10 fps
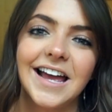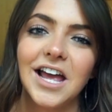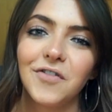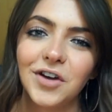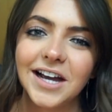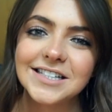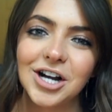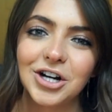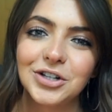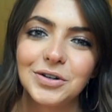If you guys
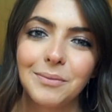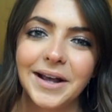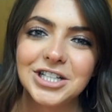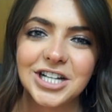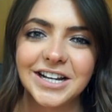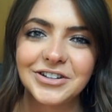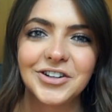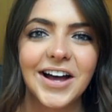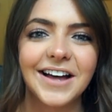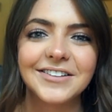are new to my
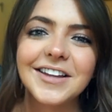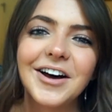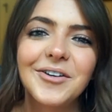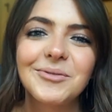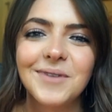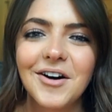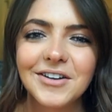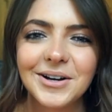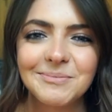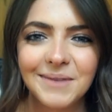channel, hello,
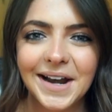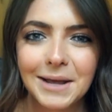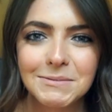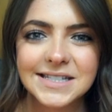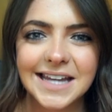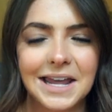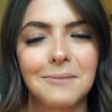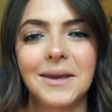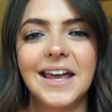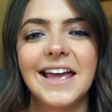welcome. My name is
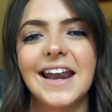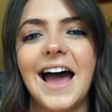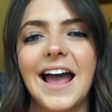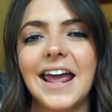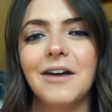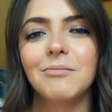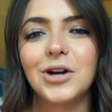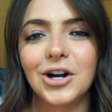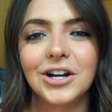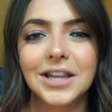Cami and I am
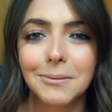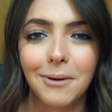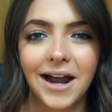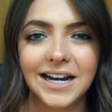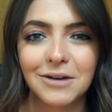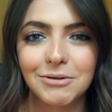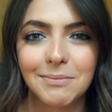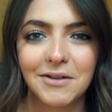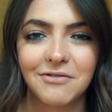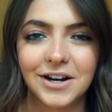currently pregnant with
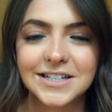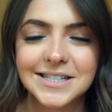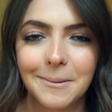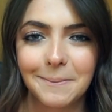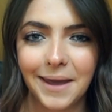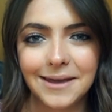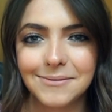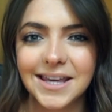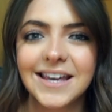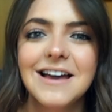my first
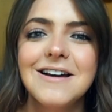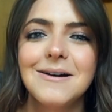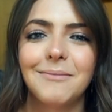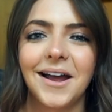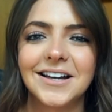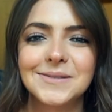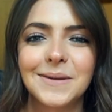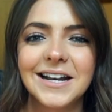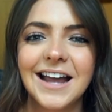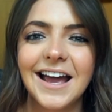baby. My
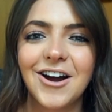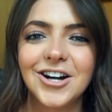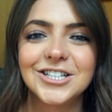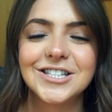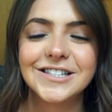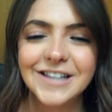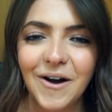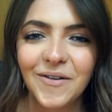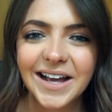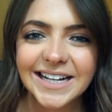husband and I are
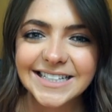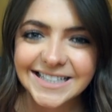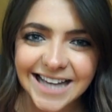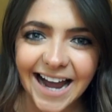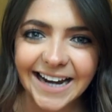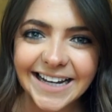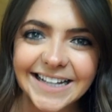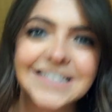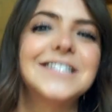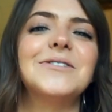so
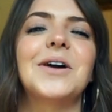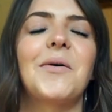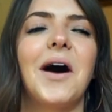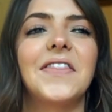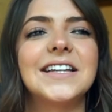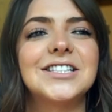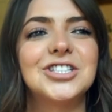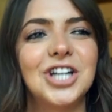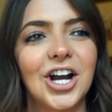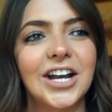excited to go on this
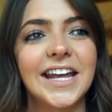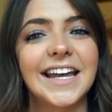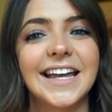journey.